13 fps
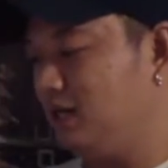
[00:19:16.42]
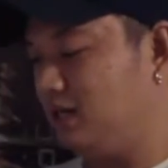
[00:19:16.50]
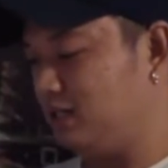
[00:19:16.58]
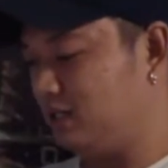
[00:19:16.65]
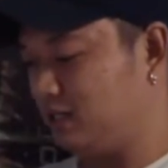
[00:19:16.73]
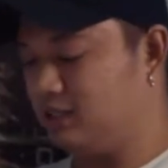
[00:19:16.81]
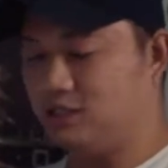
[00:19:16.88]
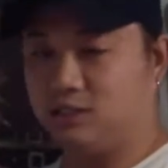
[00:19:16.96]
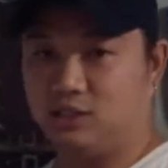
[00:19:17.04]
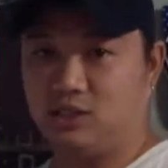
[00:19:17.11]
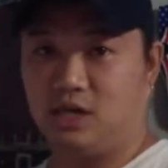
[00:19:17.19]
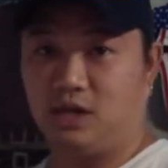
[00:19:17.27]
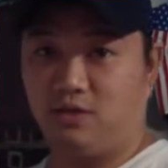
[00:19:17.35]
I kind of
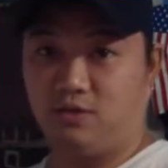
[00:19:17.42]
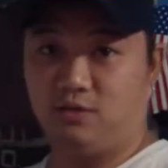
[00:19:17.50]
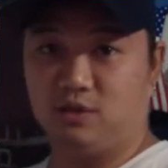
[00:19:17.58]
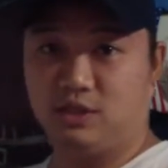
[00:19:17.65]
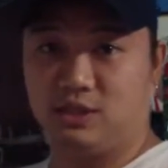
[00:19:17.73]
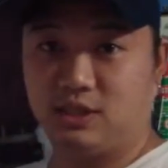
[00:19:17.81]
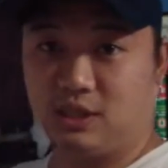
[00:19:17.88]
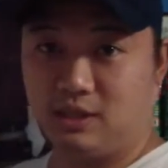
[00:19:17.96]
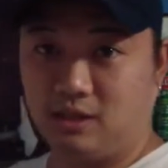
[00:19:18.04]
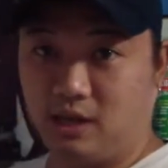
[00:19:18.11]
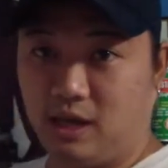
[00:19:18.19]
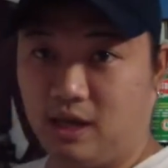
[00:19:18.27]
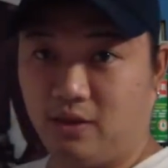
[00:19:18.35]
just kind of threw this thing
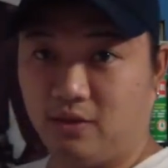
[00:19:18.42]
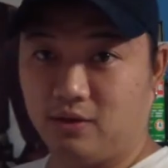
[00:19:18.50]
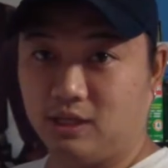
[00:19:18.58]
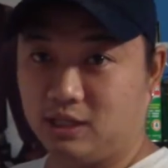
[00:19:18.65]
together.